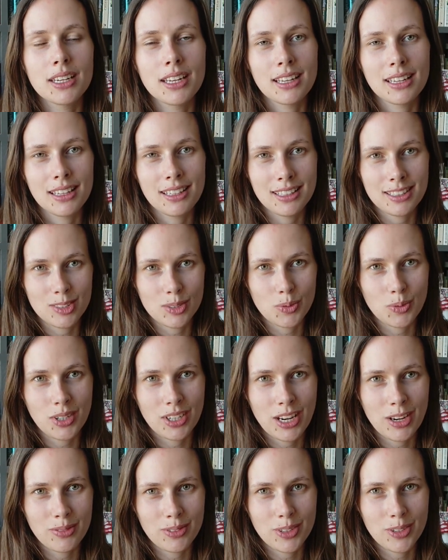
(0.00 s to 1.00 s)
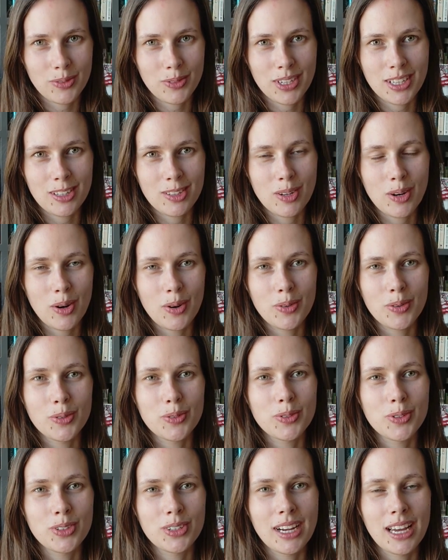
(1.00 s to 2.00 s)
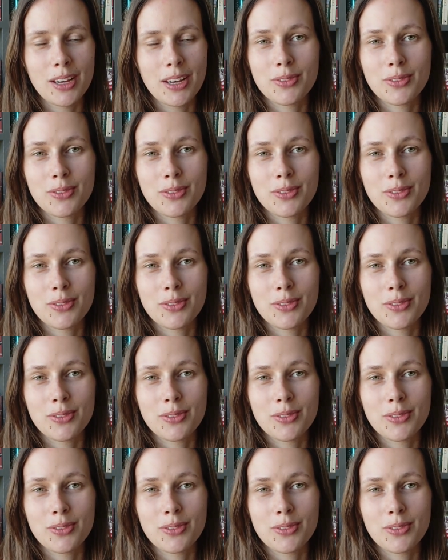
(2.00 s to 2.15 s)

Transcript: but at least whenever we go for